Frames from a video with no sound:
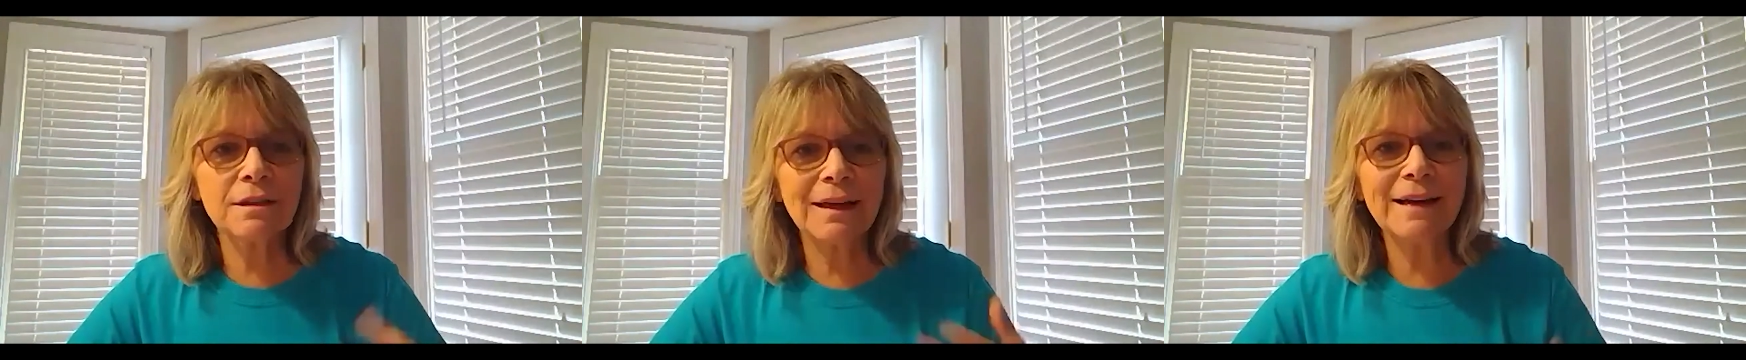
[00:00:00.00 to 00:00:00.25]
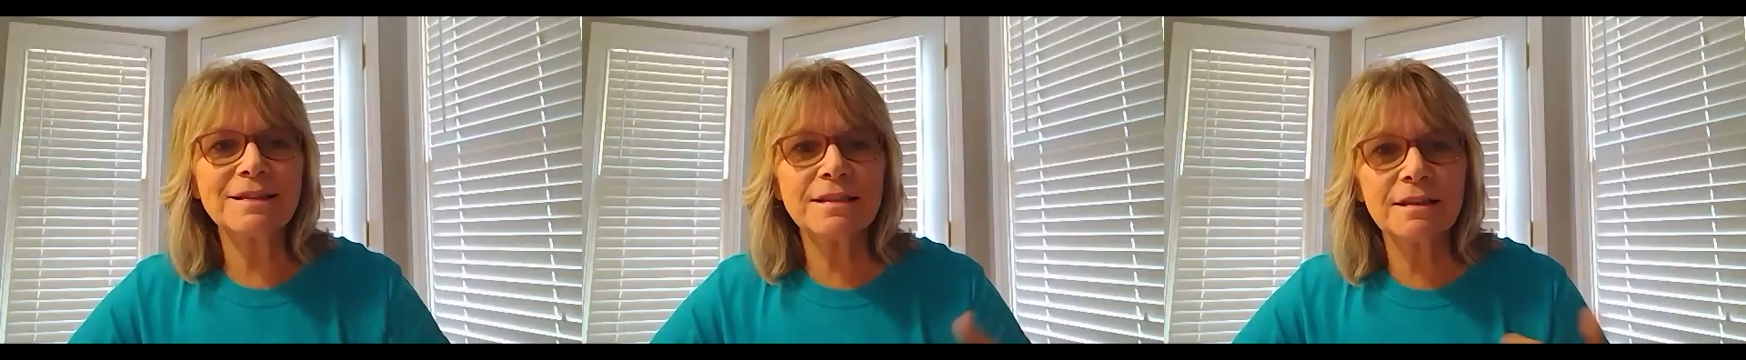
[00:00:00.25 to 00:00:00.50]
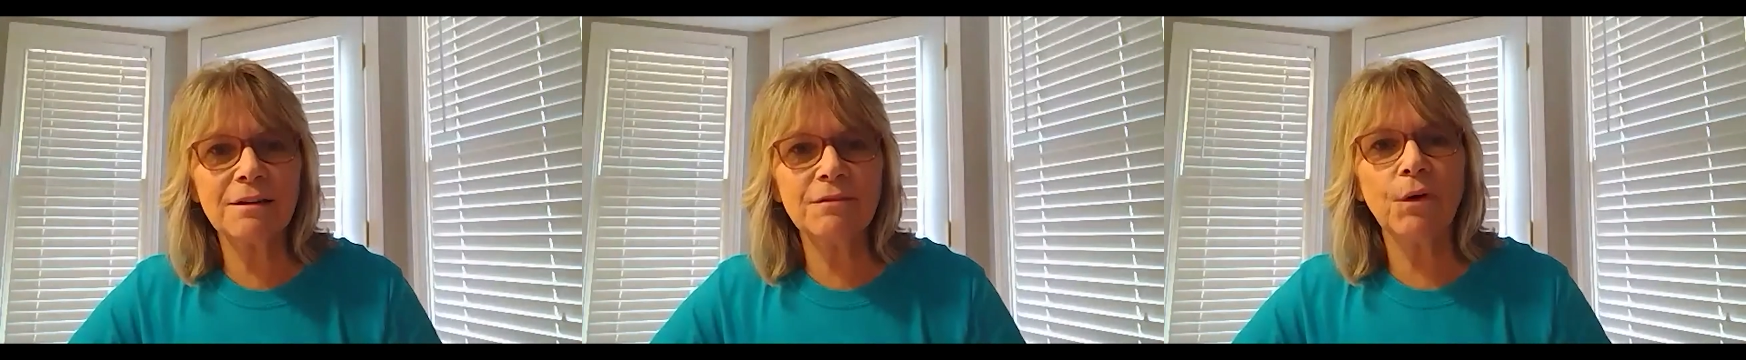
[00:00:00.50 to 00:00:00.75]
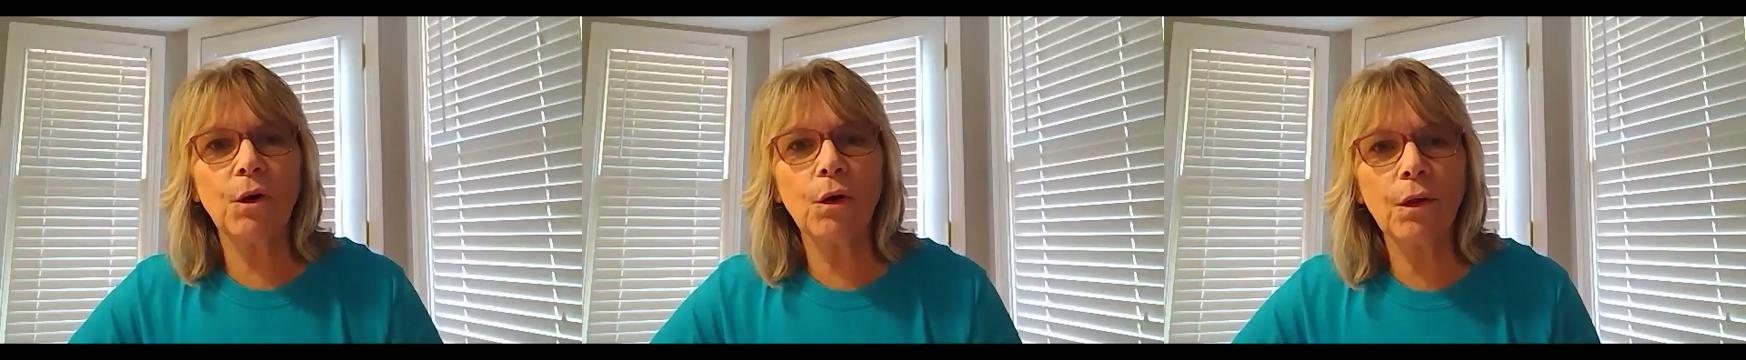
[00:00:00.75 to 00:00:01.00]
that stuff
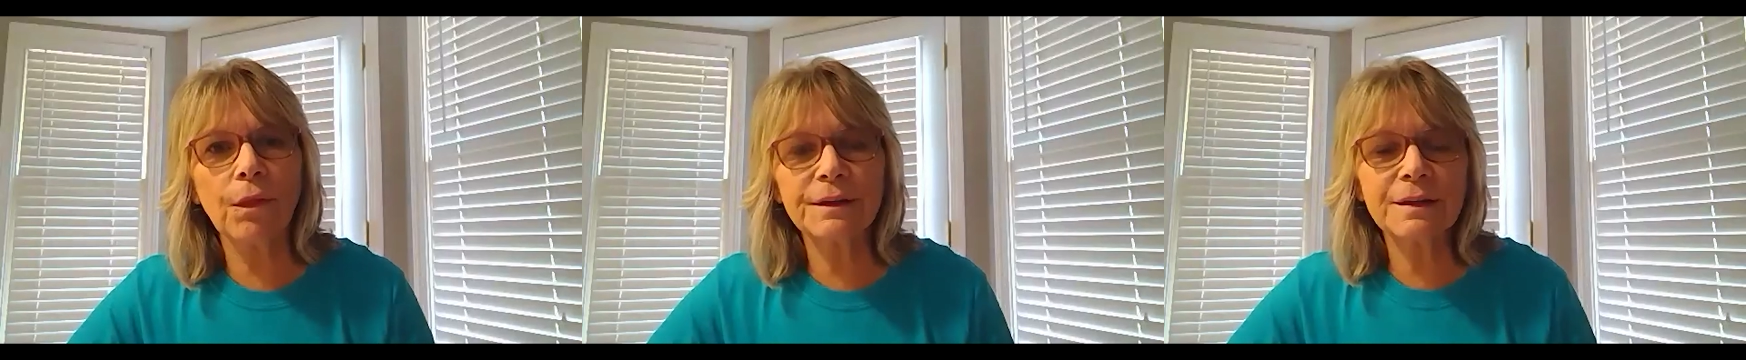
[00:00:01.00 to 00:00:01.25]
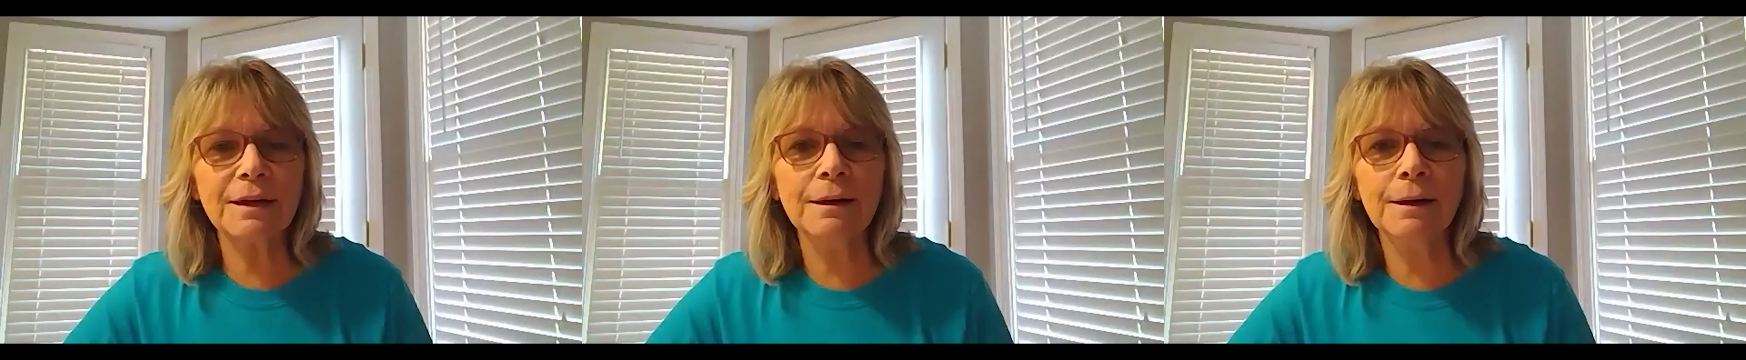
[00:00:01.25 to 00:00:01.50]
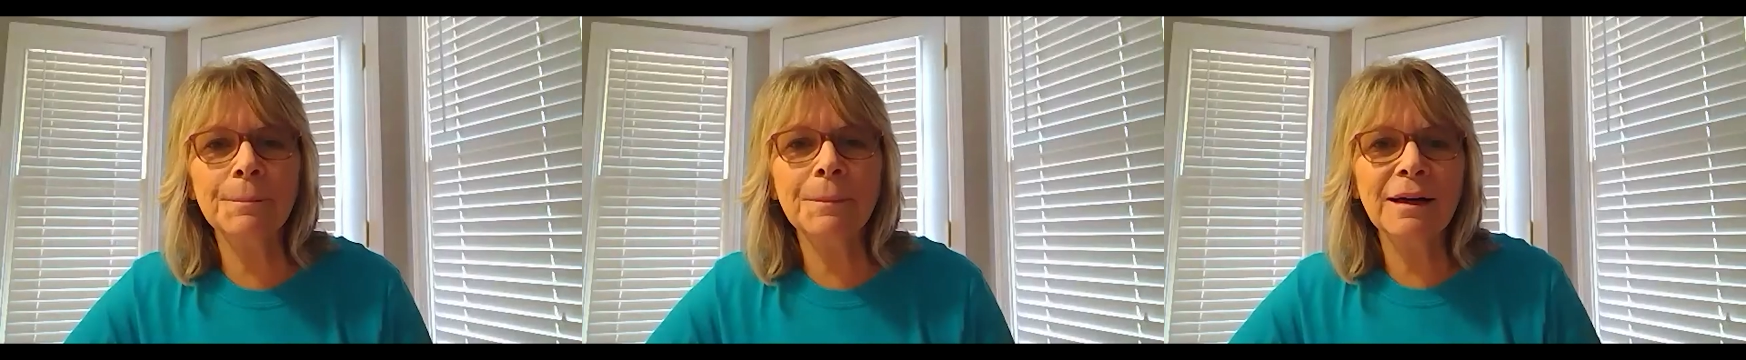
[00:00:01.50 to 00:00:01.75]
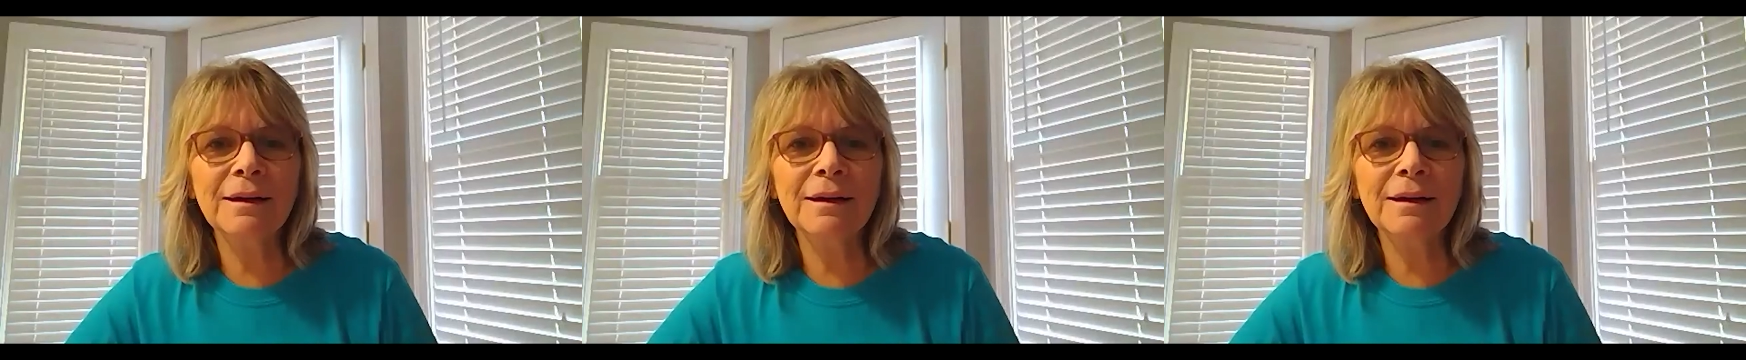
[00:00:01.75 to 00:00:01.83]
all the time.